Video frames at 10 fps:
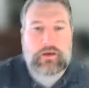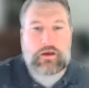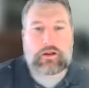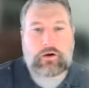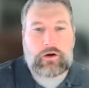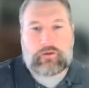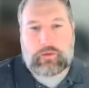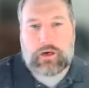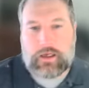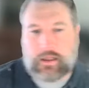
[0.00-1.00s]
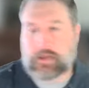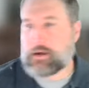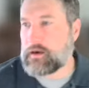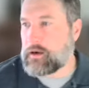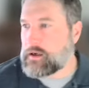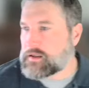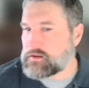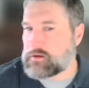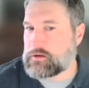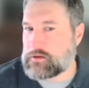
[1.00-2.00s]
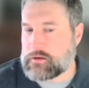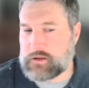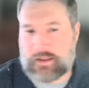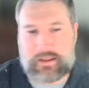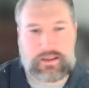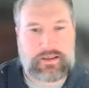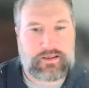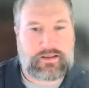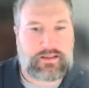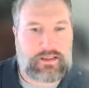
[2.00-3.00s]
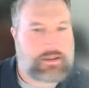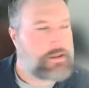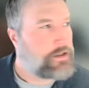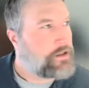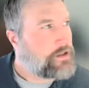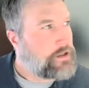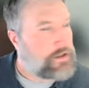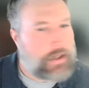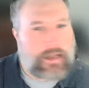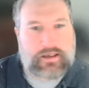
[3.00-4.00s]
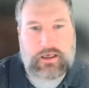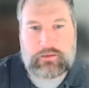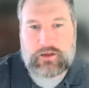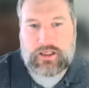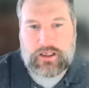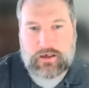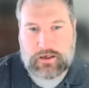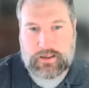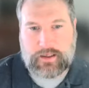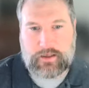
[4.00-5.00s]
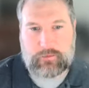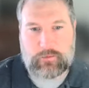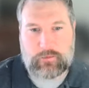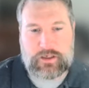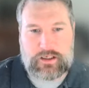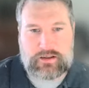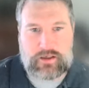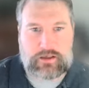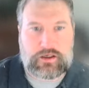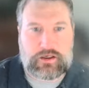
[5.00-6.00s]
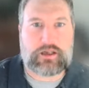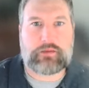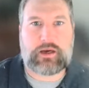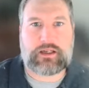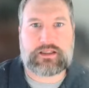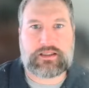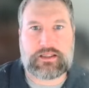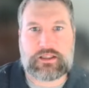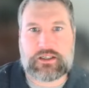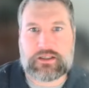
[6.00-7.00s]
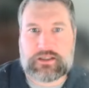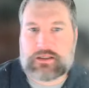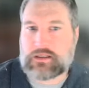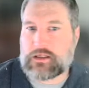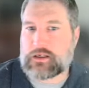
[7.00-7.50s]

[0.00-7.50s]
Hello, everybody. So it is that time of the year again when we need to start talking about extensions.